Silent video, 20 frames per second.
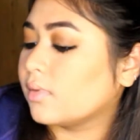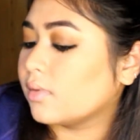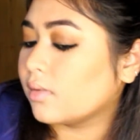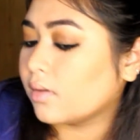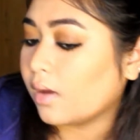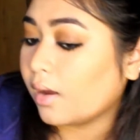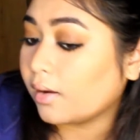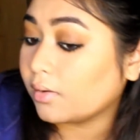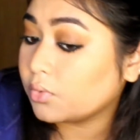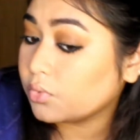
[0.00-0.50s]

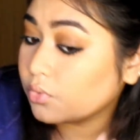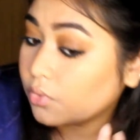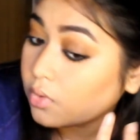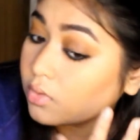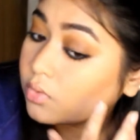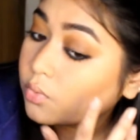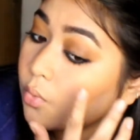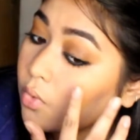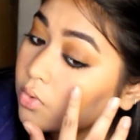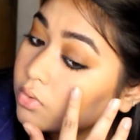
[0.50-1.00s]
I do
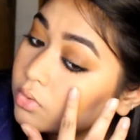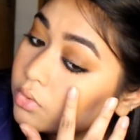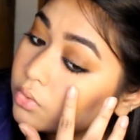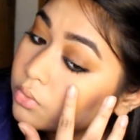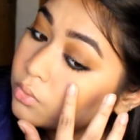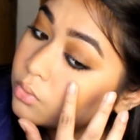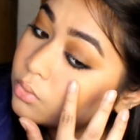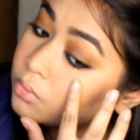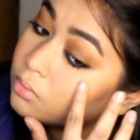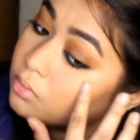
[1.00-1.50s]
not want to
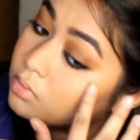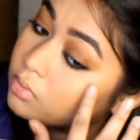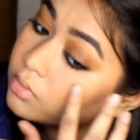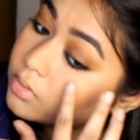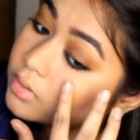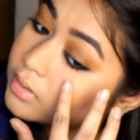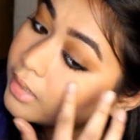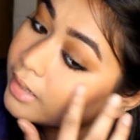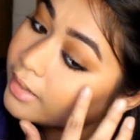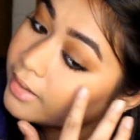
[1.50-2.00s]

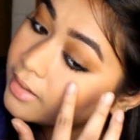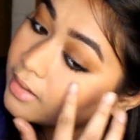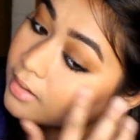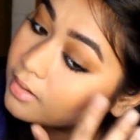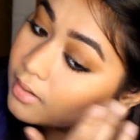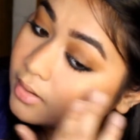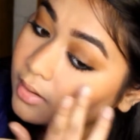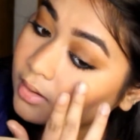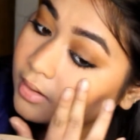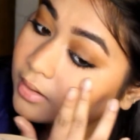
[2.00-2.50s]
look like
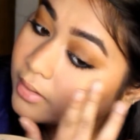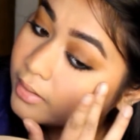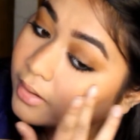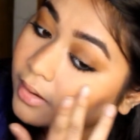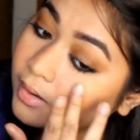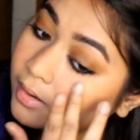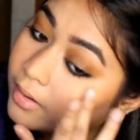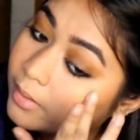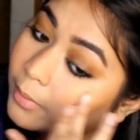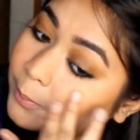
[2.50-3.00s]

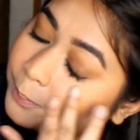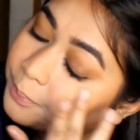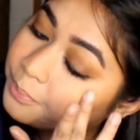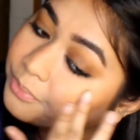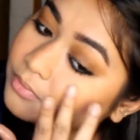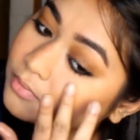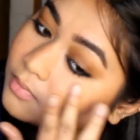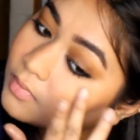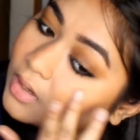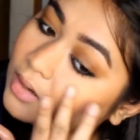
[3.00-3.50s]

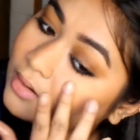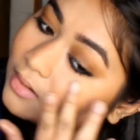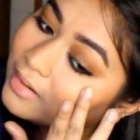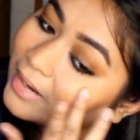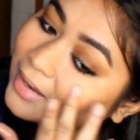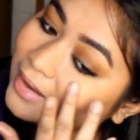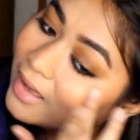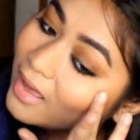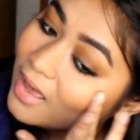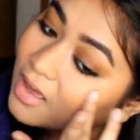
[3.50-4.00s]

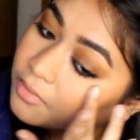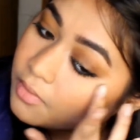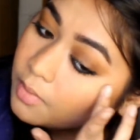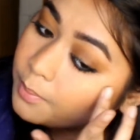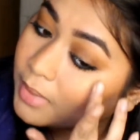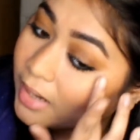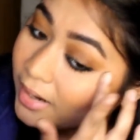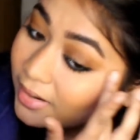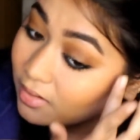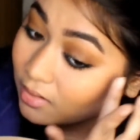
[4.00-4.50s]
I have
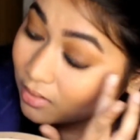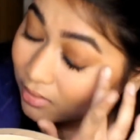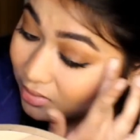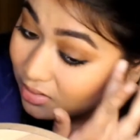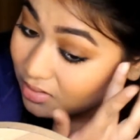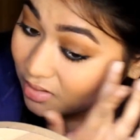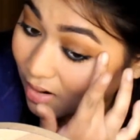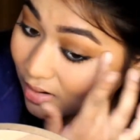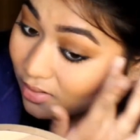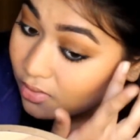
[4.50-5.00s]
applied a
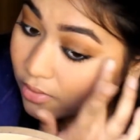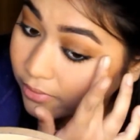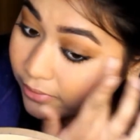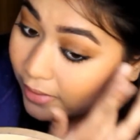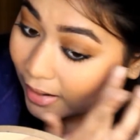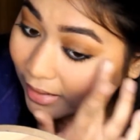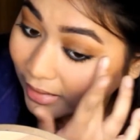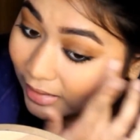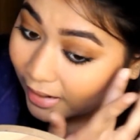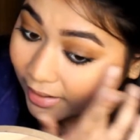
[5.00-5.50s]
ton of
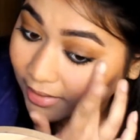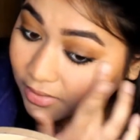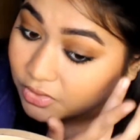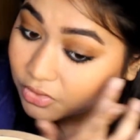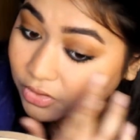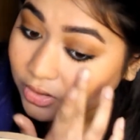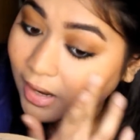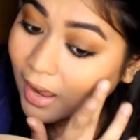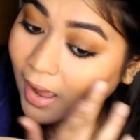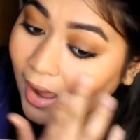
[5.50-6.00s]

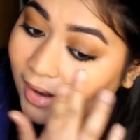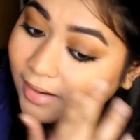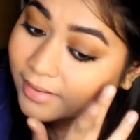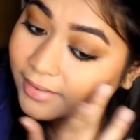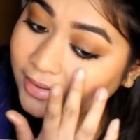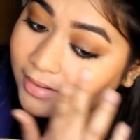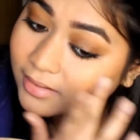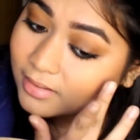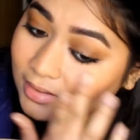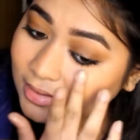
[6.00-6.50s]
highlighter
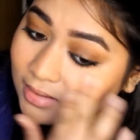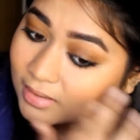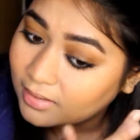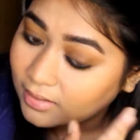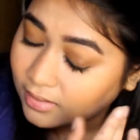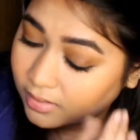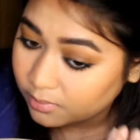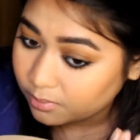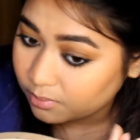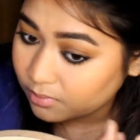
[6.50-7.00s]
and,
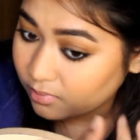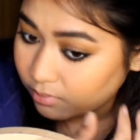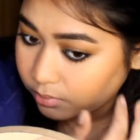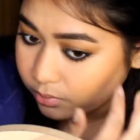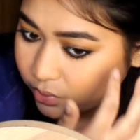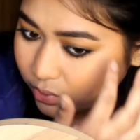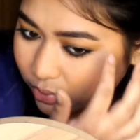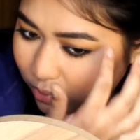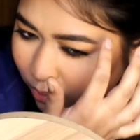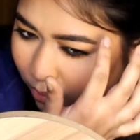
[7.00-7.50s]

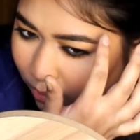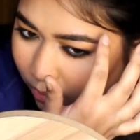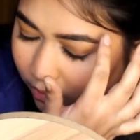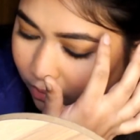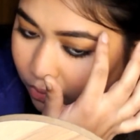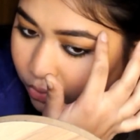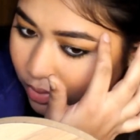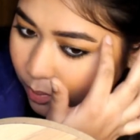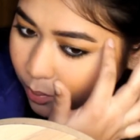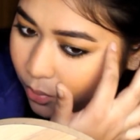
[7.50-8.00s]
you know,
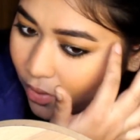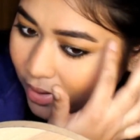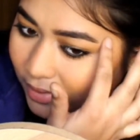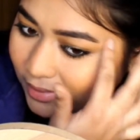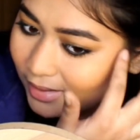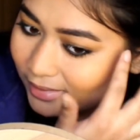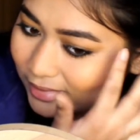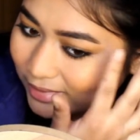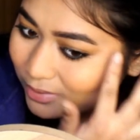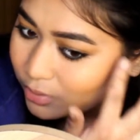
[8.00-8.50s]
to the point
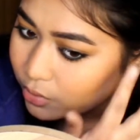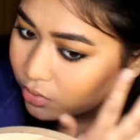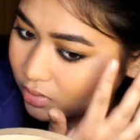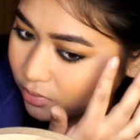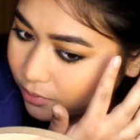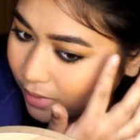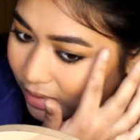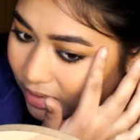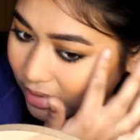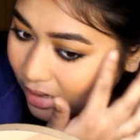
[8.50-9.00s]
that it looks
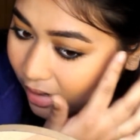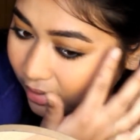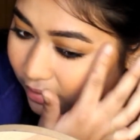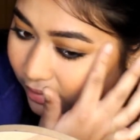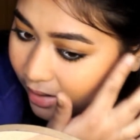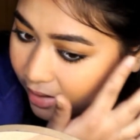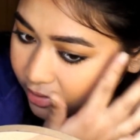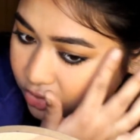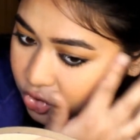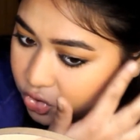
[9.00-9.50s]
very
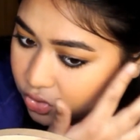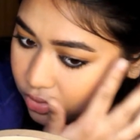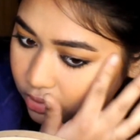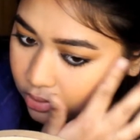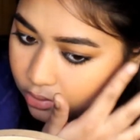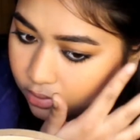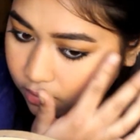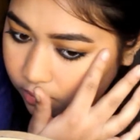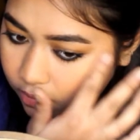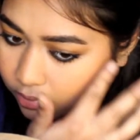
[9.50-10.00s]
unnatural.